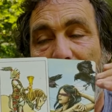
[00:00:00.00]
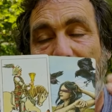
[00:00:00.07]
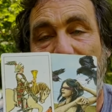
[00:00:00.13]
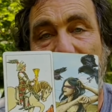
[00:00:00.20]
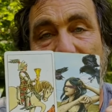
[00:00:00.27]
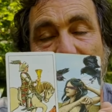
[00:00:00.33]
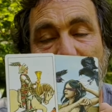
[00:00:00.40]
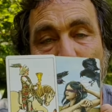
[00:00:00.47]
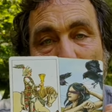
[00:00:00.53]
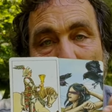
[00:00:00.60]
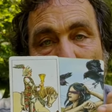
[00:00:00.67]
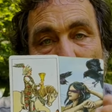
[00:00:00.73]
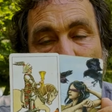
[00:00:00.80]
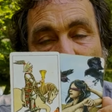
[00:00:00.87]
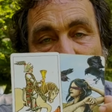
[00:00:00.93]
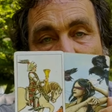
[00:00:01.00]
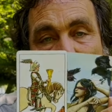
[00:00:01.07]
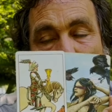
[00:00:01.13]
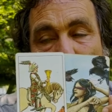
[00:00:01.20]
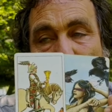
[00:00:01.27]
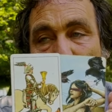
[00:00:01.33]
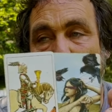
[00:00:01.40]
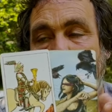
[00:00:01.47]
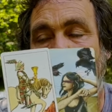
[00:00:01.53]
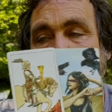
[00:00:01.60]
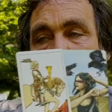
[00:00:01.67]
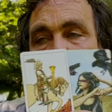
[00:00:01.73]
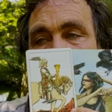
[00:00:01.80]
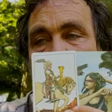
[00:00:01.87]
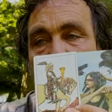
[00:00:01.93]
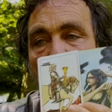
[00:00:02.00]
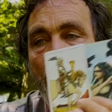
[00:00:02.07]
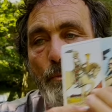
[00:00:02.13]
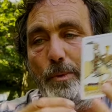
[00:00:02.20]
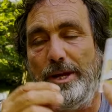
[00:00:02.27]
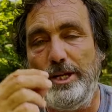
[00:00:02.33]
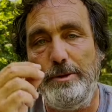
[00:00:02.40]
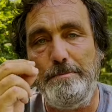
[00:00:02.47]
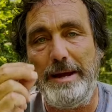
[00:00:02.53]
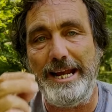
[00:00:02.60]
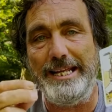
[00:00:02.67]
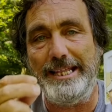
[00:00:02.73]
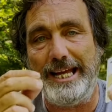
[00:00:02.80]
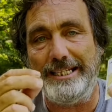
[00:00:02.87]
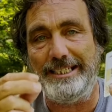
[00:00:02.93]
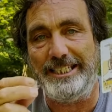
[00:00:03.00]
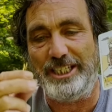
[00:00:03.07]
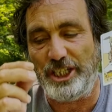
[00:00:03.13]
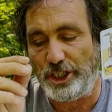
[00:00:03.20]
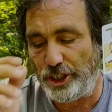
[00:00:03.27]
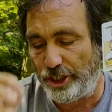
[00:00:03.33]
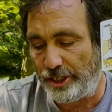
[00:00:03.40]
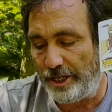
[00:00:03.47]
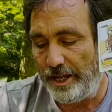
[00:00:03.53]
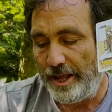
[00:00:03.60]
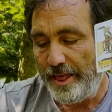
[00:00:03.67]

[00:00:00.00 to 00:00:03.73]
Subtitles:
I think as well, when the Two of Swords is like, when you make that decision,